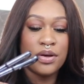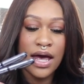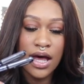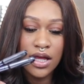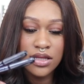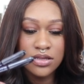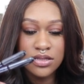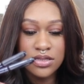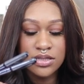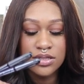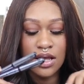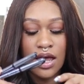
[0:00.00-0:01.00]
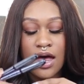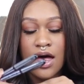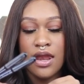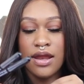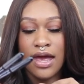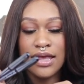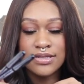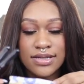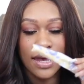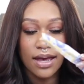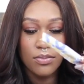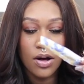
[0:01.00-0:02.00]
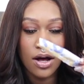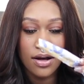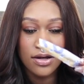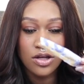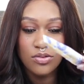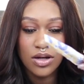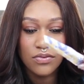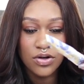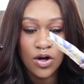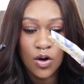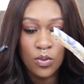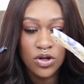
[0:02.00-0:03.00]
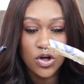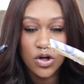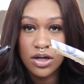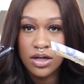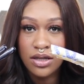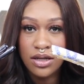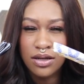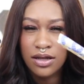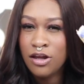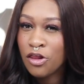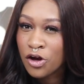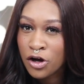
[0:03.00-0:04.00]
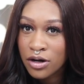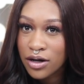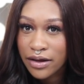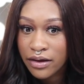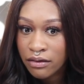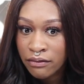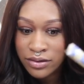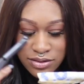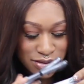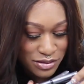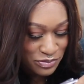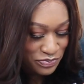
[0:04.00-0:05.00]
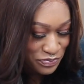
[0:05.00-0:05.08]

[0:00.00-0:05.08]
pens and a tampon. You never know when you're going to need either, I guess.